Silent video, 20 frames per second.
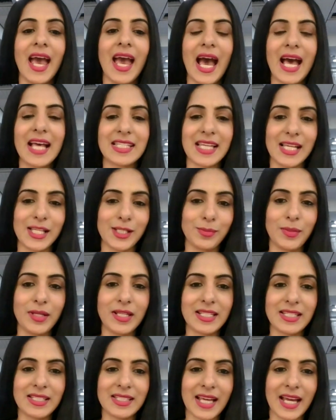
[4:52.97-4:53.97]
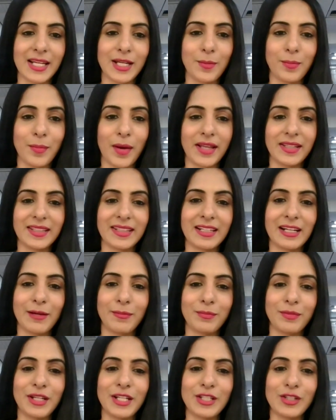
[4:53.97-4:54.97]
as has been decided by the
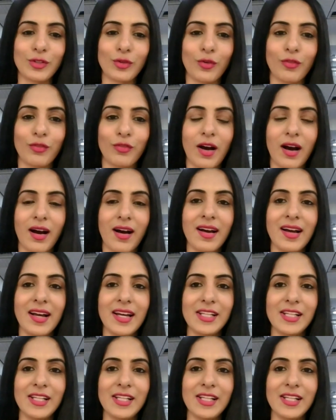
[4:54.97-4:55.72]
company so far.